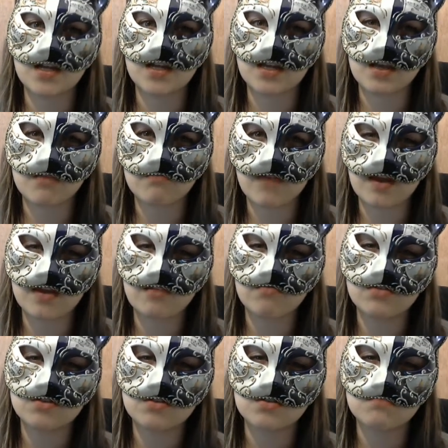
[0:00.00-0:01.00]
him that he
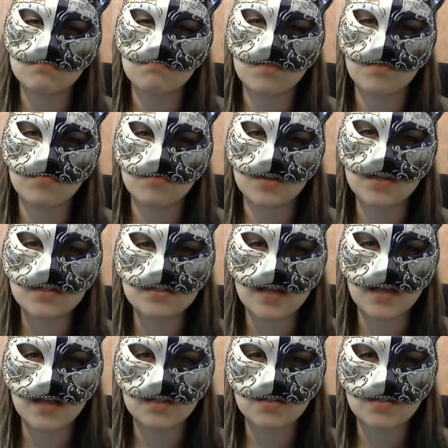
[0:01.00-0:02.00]
was to be
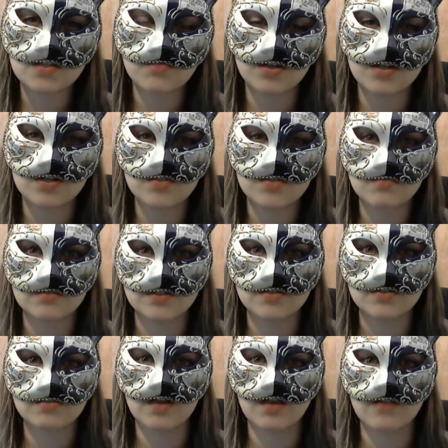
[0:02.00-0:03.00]
reassessed for his
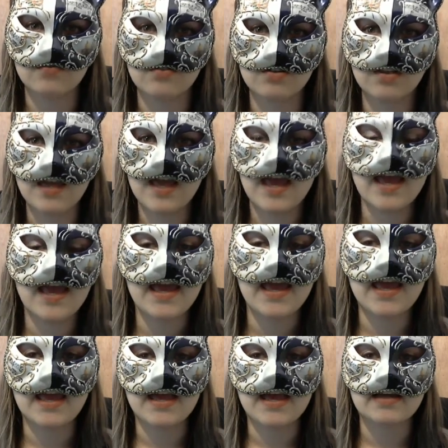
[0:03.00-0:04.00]
risk level
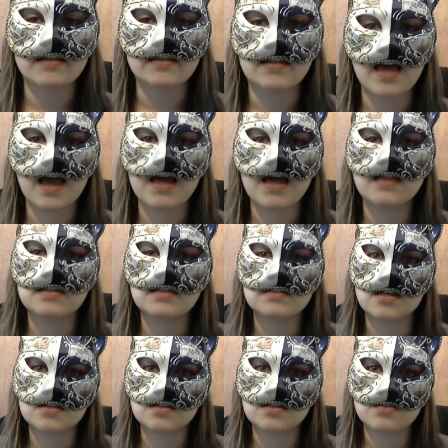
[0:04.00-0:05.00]
and that the
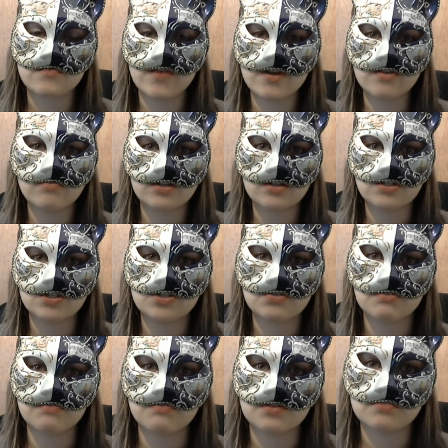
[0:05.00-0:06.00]
sex offender
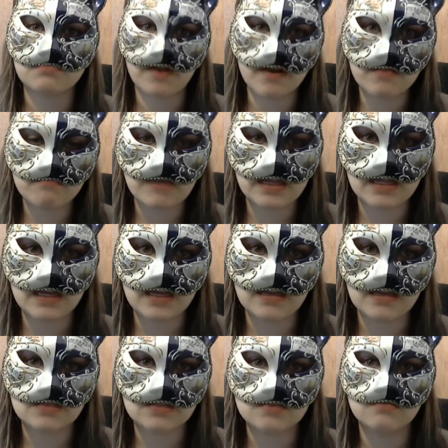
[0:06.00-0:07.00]
registry was
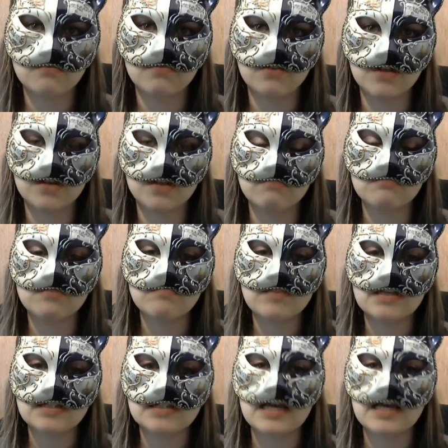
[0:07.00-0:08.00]
recommending for him to
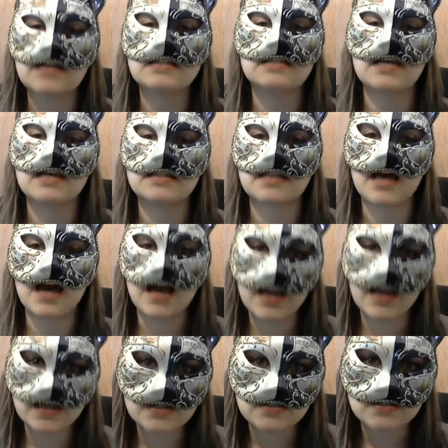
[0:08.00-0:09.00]
be assessed at the
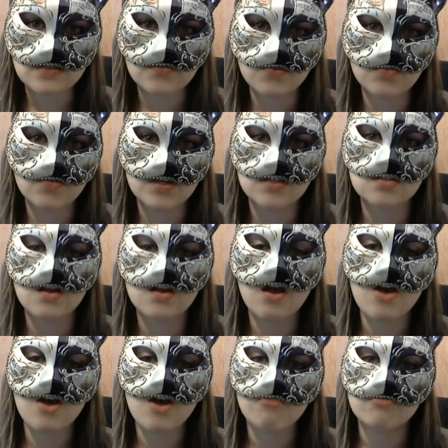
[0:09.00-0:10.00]
highest level risk
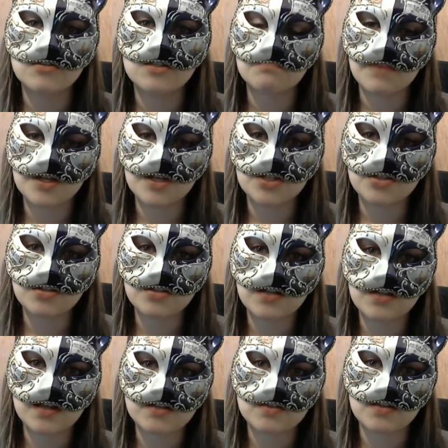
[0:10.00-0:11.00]
with special
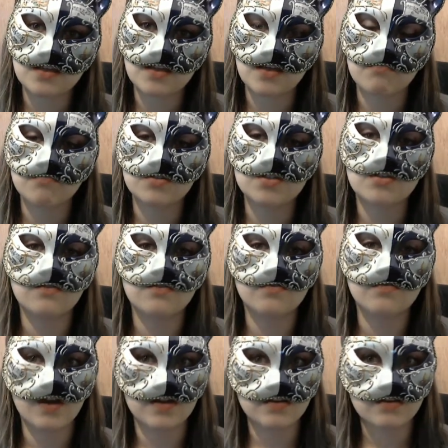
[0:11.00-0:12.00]
enhancing labels of
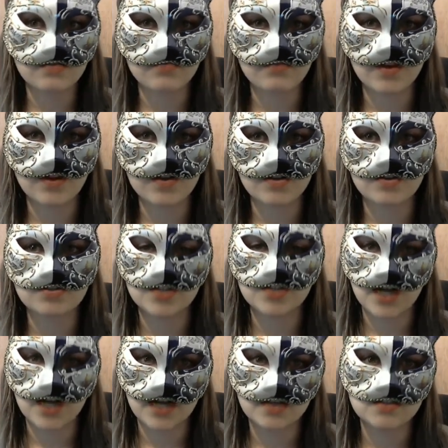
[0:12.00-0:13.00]
violent offender,
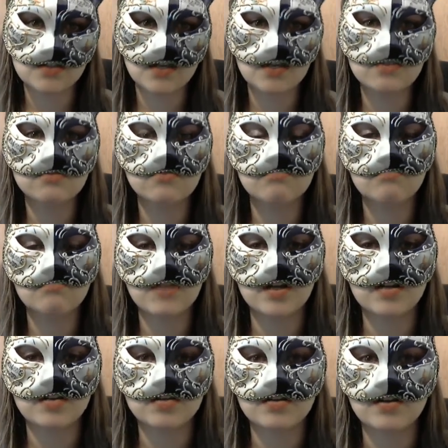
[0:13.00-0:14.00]
child sexual
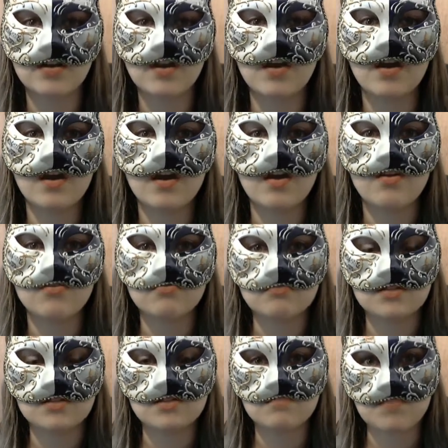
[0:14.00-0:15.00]
predator, who
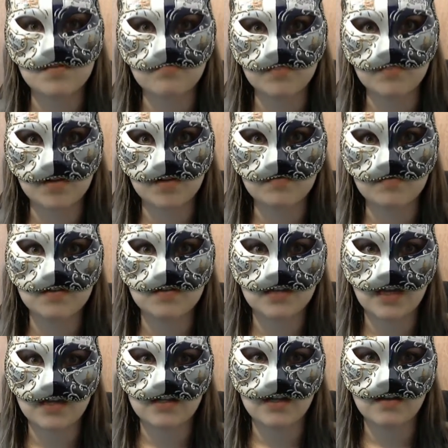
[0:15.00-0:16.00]
was to be publicly
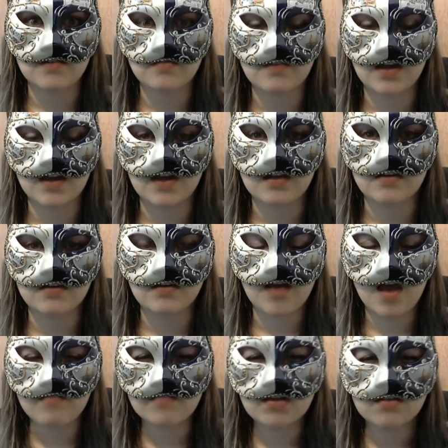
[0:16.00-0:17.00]
identified.
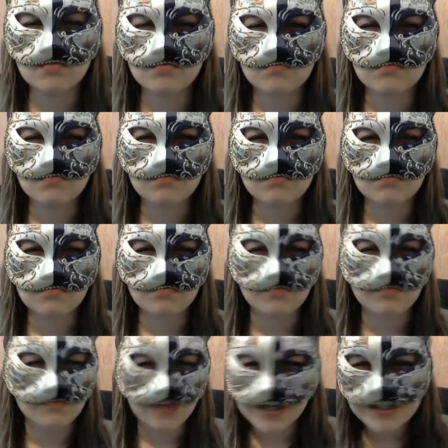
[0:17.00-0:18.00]
I mean,
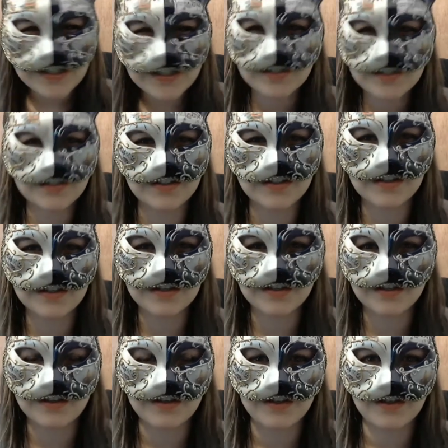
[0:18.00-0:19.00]
what?
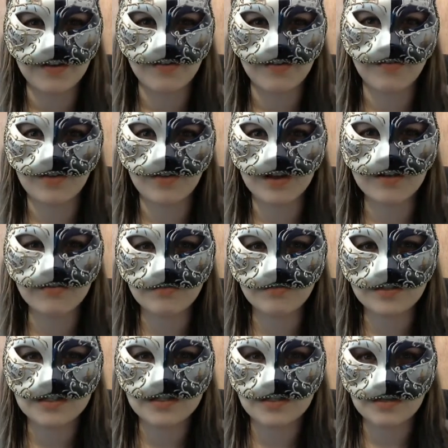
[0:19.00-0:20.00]
Where
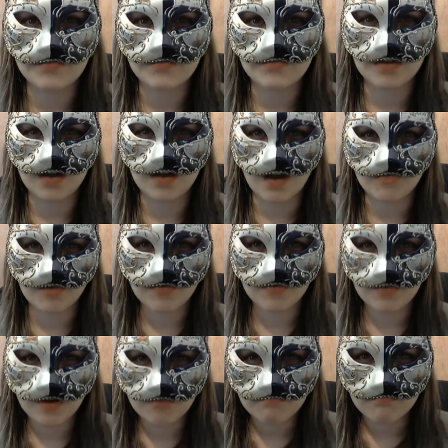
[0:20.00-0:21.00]
was this even coming from?